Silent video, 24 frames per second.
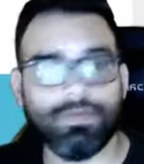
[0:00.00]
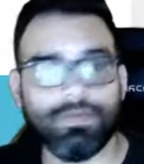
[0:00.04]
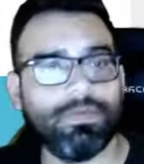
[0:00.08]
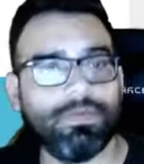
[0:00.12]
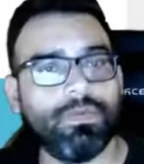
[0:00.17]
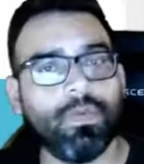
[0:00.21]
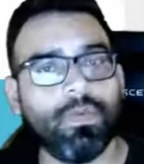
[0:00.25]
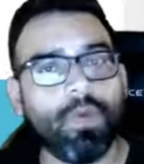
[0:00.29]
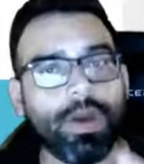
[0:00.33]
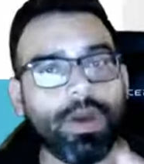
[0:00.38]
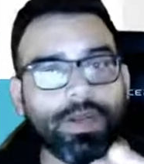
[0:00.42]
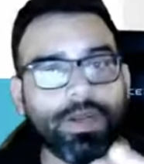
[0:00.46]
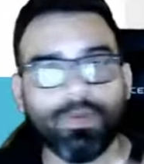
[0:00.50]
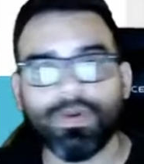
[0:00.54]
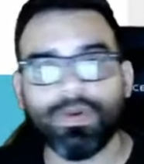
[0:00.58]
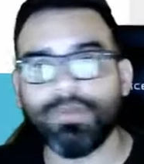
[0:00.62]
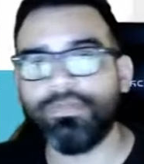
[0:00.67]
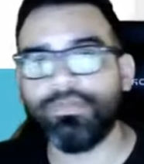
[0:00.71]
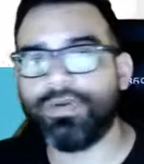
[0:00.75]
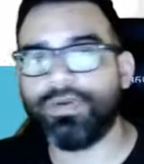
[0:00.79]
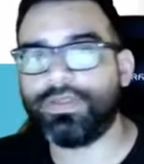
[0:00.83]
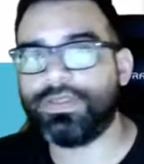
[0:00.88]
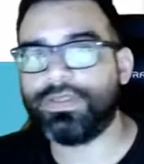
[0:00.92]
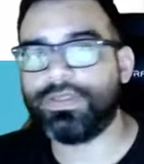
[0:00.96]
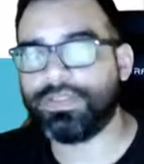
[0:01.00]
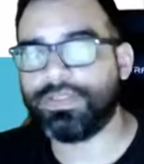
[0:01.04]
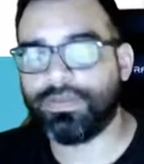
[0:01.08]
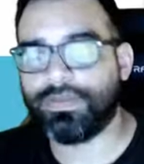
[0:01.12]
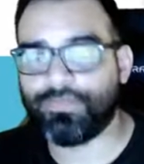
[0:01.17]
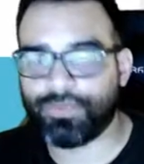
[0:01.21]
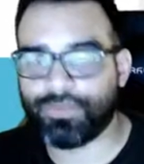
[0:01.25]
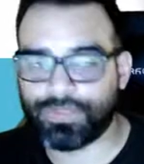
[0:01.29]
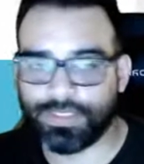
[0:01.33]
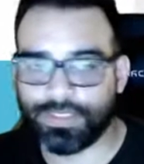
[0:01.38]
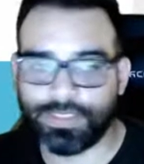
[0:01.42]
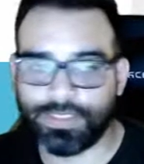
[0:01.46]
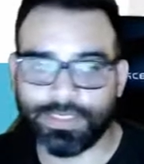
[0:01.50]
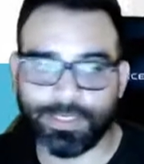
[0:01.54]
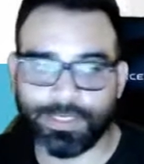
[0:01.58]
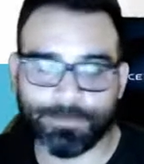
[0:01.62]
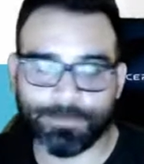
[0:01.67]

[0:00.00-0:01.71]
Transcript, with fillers: Why do I bring this up for today?